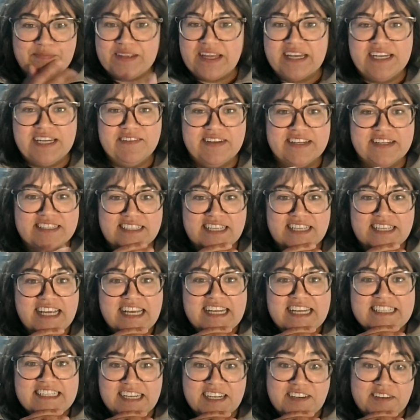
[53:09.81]
Anyways,
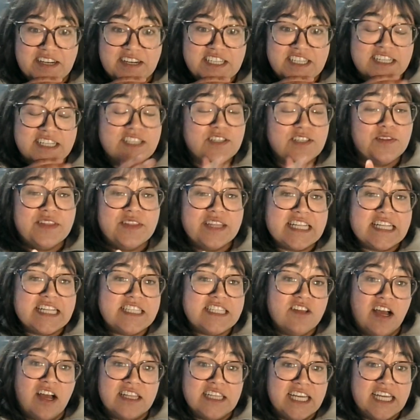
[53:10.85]
digression. So
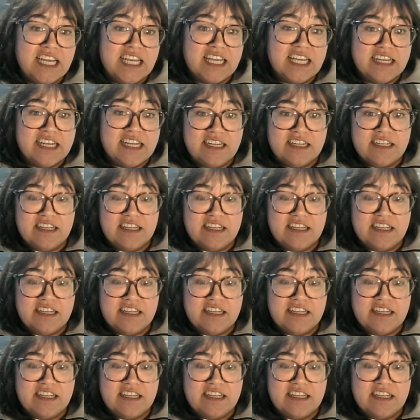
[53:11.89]
it's not like